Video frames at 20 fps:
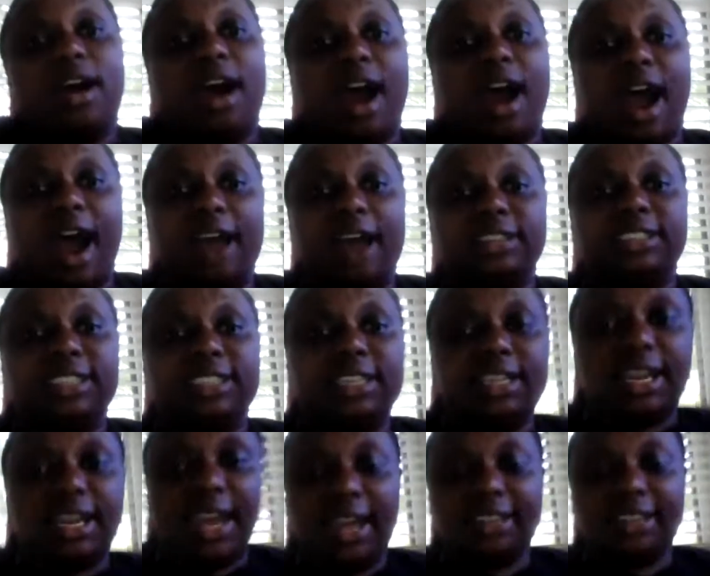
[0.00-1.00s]
I
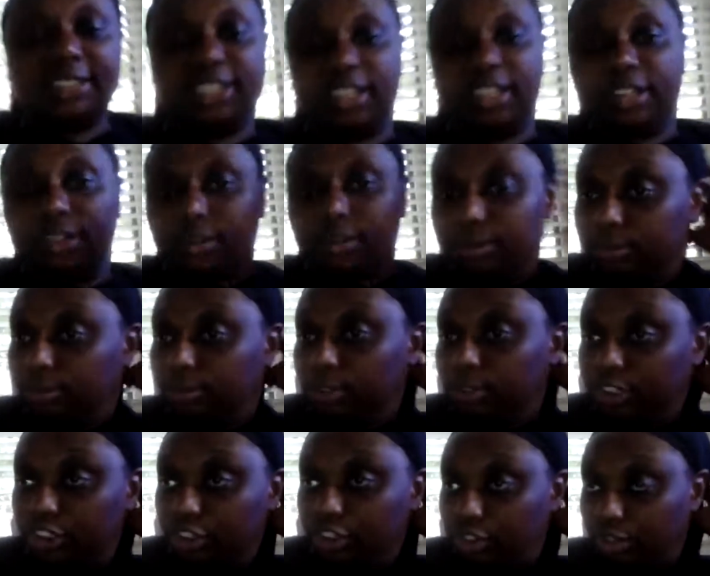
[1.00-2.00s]
did ask her, was
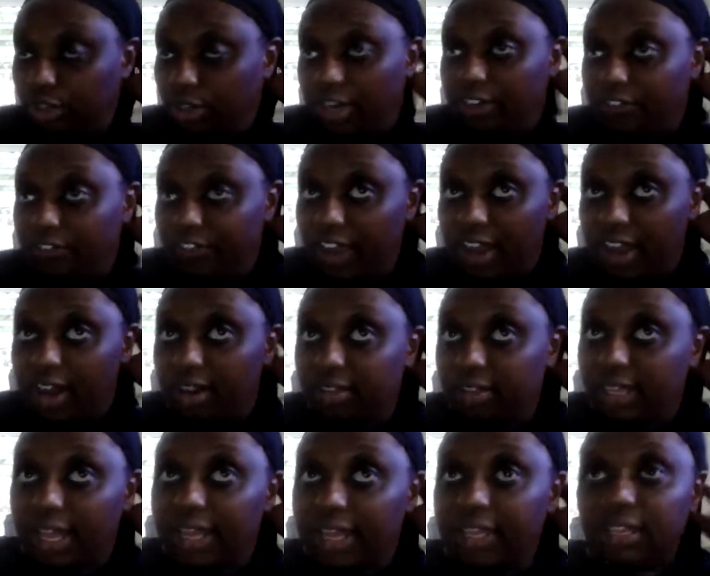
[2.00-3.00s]
she trying to file,
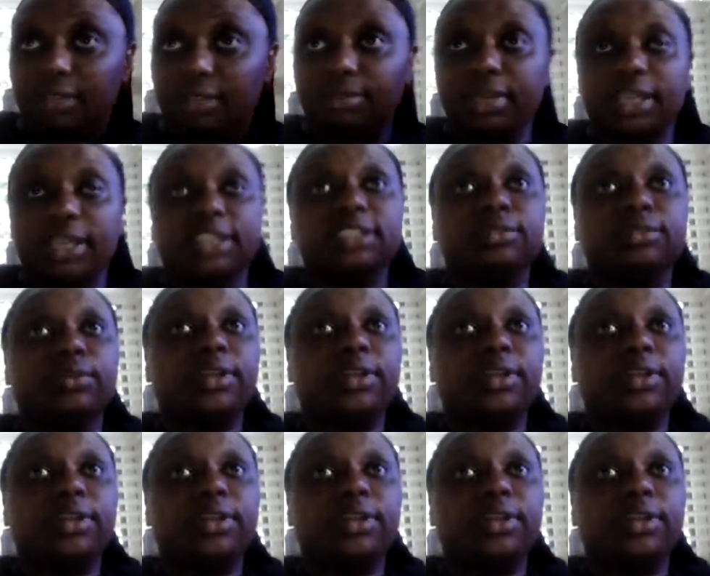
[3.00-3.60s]
because when